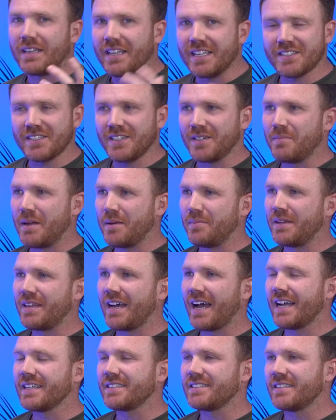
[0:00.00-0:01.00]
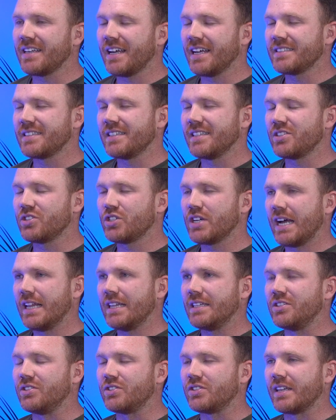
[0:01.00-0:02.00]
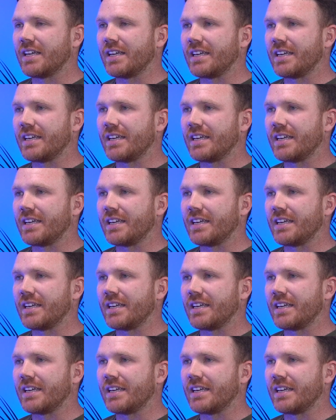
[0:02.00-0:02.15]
listening maybe that has this challenge,